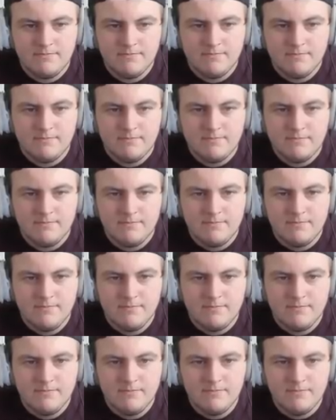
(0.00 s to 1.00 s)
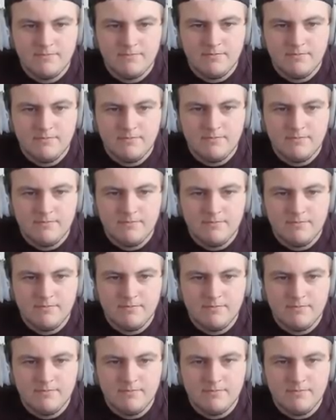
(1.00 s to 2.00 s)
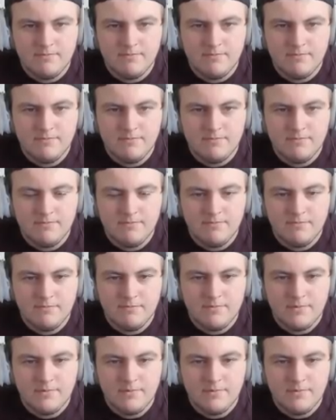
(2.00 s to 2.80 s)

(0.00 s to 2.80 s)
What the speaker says: The person shown says nothing.